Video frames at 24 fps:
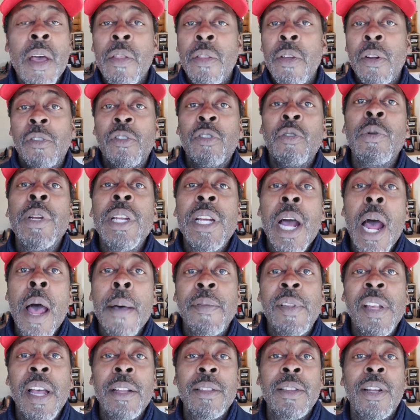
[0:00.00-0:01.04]
There's three
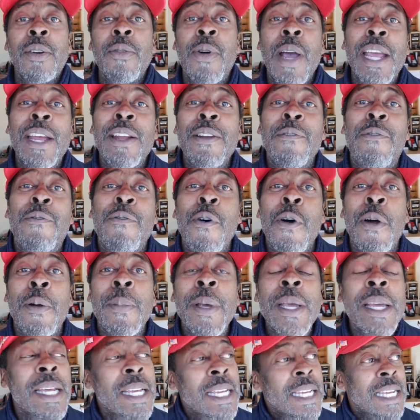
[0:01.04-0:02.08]
cops out there waiting for
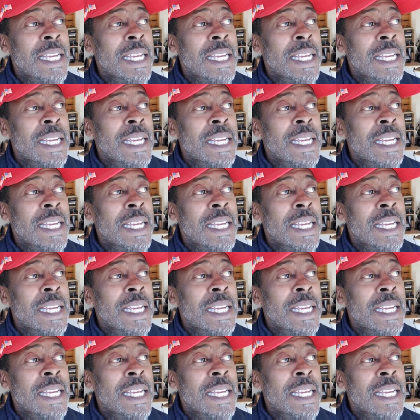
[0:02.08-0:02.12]
me.